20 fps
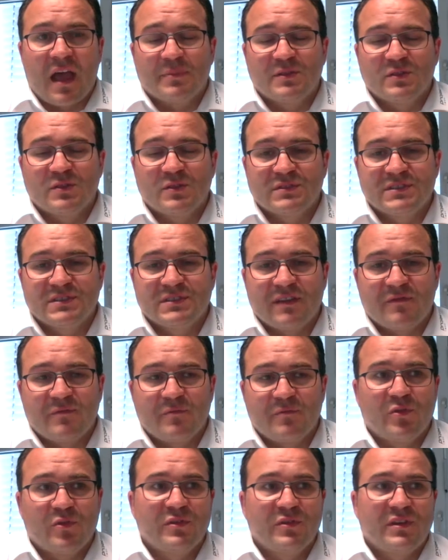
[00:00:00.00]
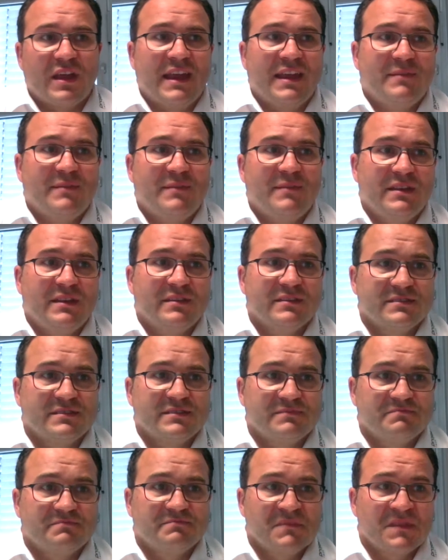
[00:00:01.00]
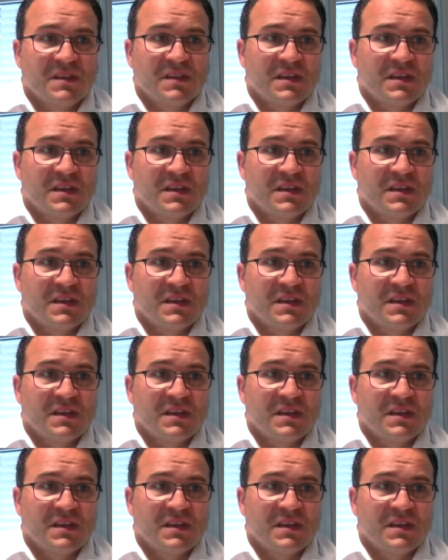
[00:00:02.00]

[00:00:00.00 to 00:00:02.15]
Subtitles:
up to 7.8 meters.